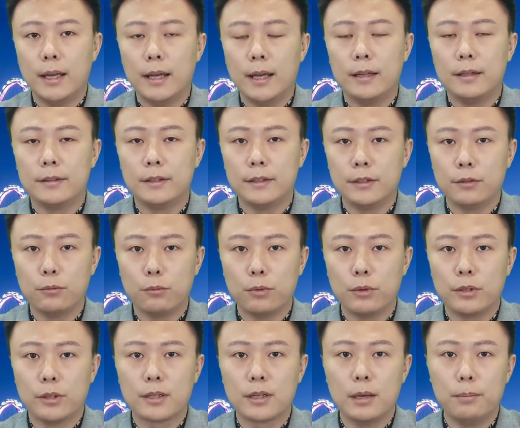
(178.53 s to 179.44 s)

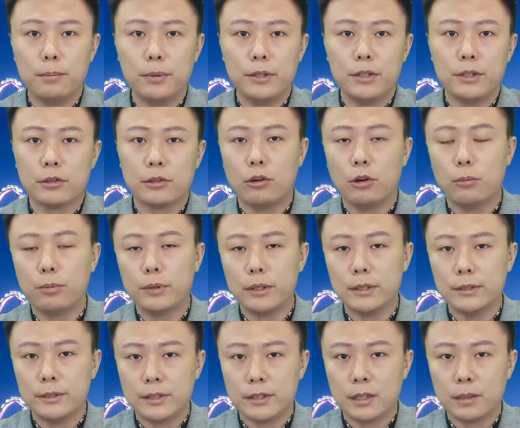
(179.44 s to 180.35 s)
And when a company
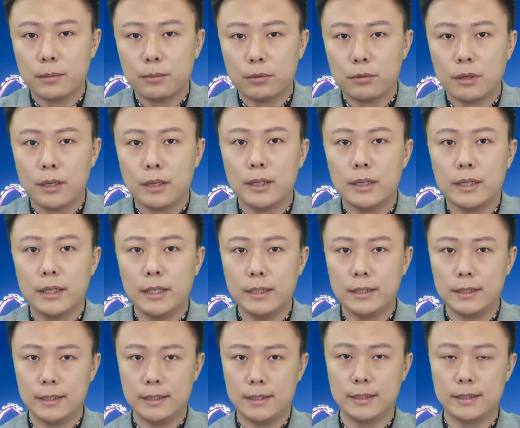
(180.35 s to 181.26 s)
incorporates in Singapore, right,
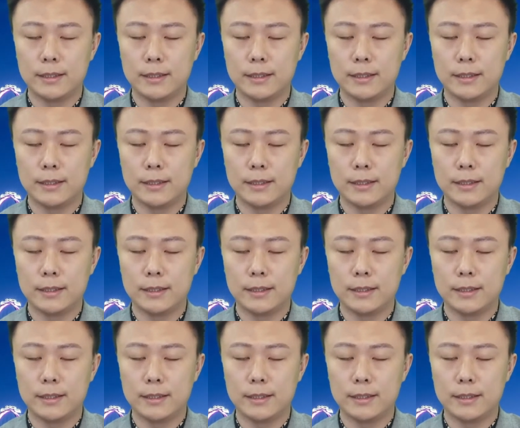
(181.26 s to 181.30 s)
it